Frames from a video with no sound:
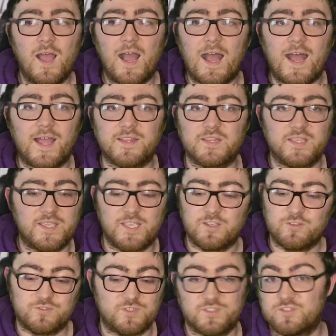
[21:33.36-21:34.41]
and the
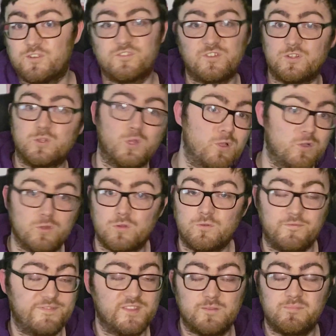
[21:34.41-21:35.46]
gears just aren't all
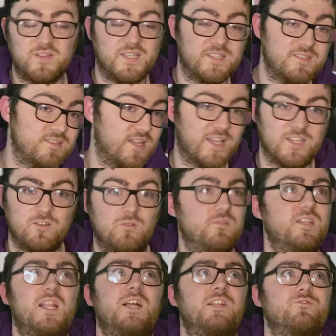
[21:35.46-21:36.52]
over the place like an old
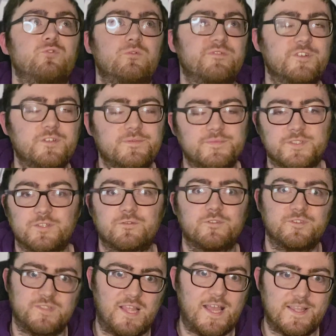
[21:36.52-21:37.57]
Land Rover, so
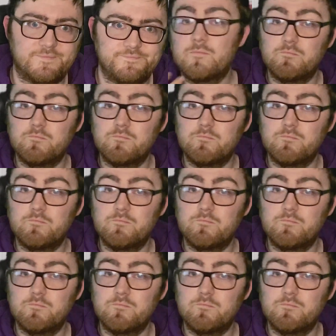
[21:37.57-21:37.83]
there's that.